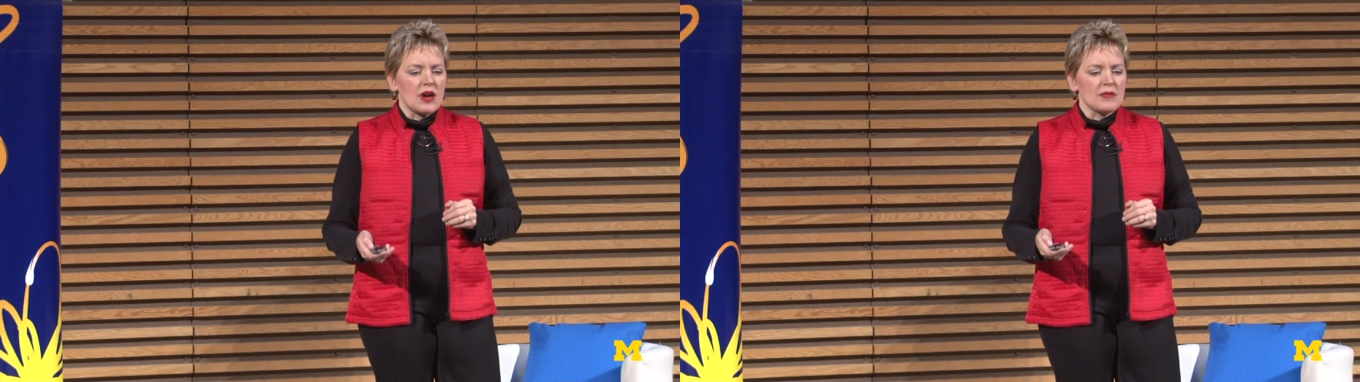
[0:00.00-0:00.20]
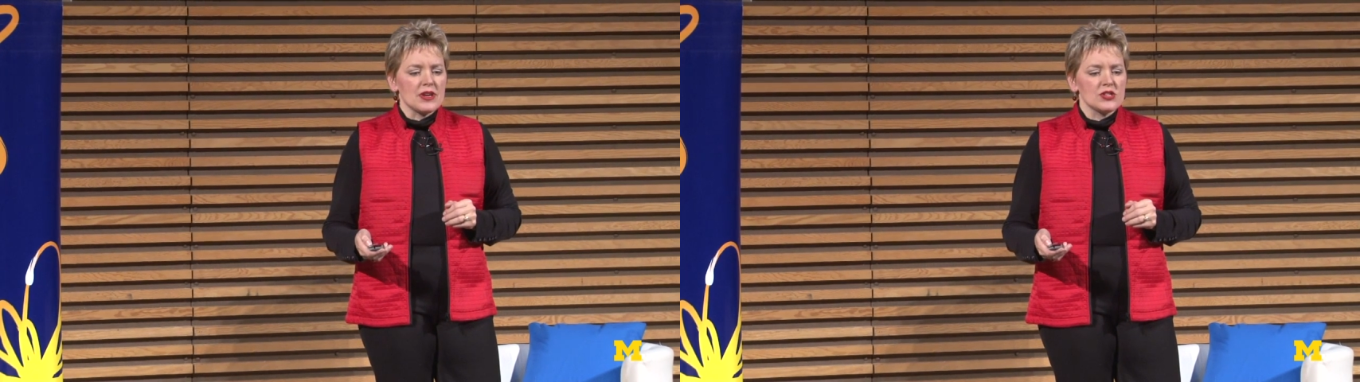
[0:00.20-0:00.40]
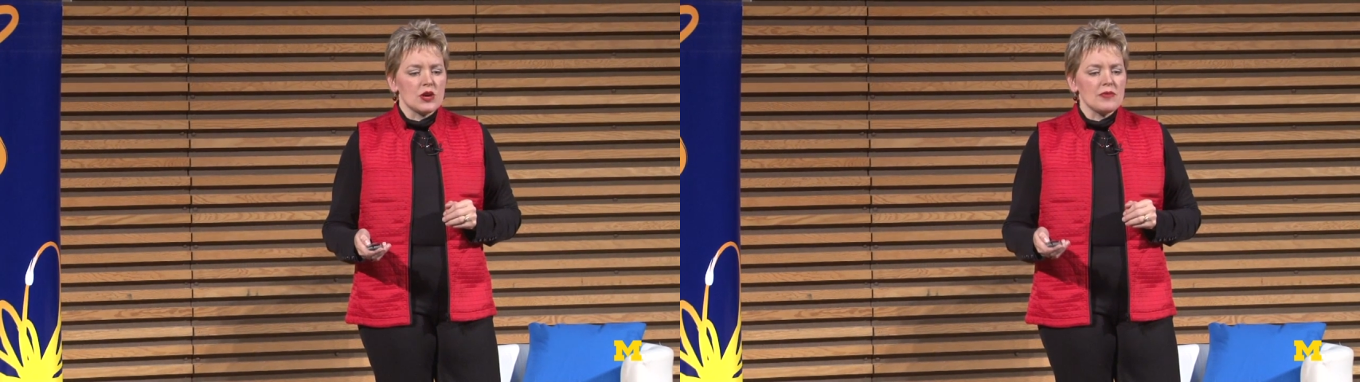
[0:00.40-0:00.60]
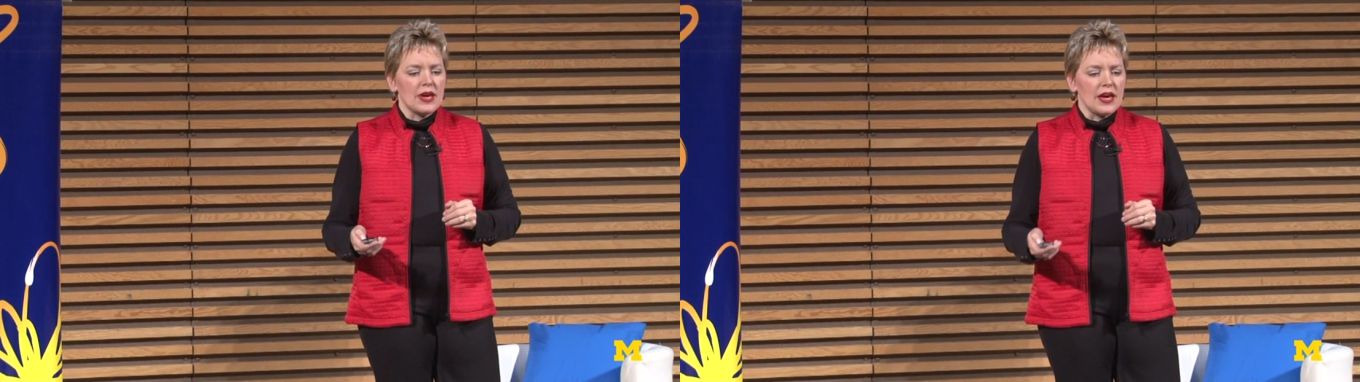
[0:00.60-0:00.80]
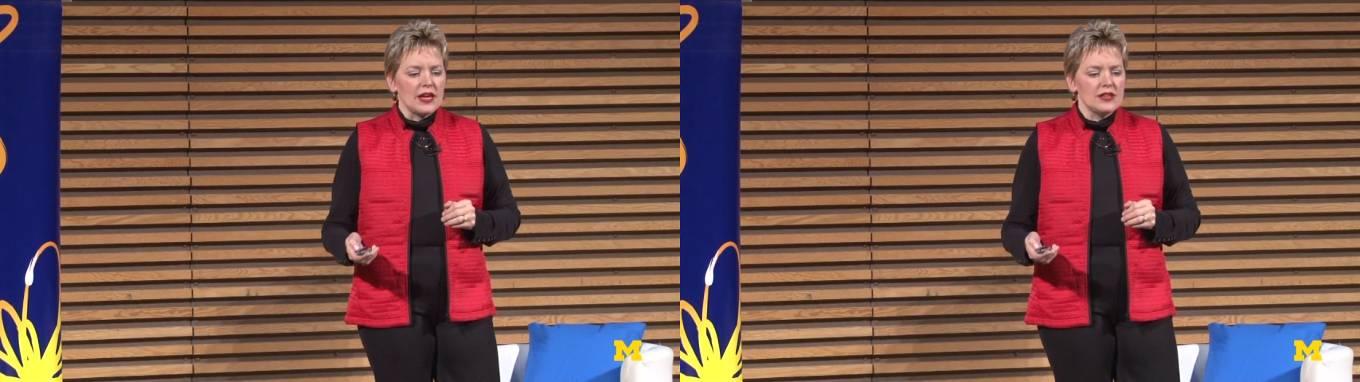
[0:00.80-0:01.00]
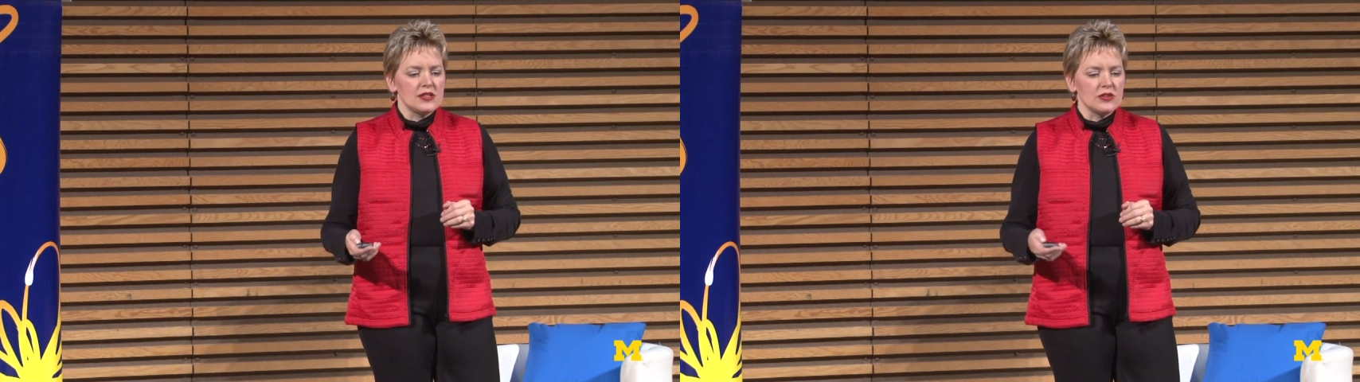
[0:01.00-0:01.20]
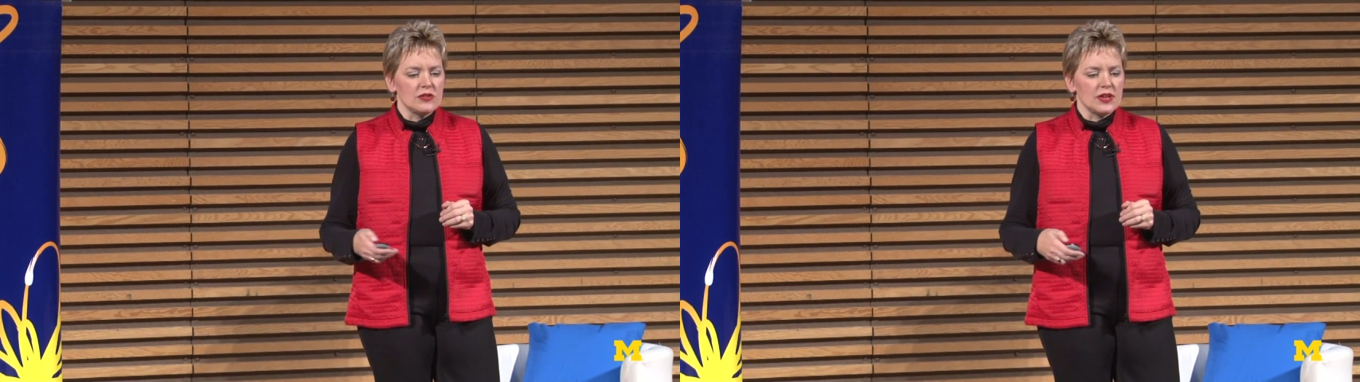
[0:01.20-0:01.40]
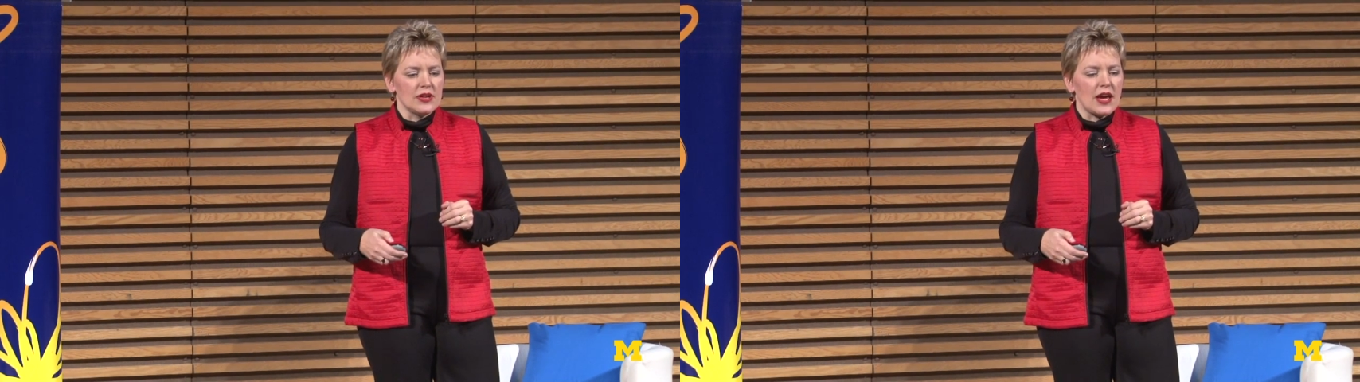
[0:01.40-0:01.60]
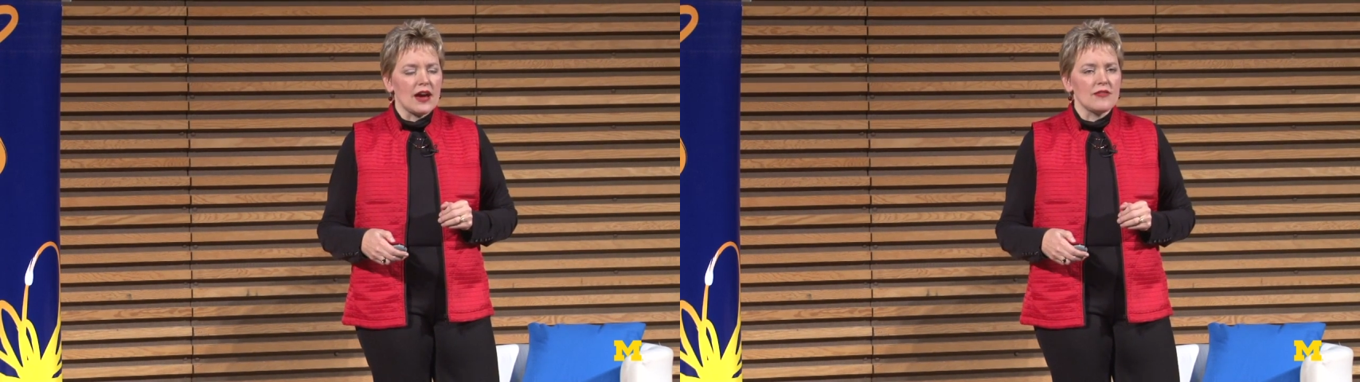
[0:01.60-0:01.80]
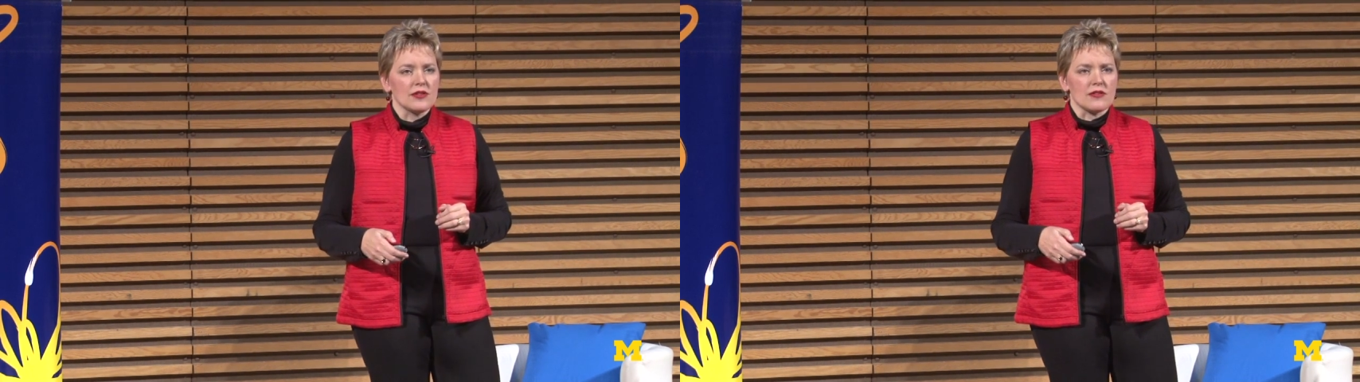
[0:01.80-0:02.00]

I'm going to jump ahead to the after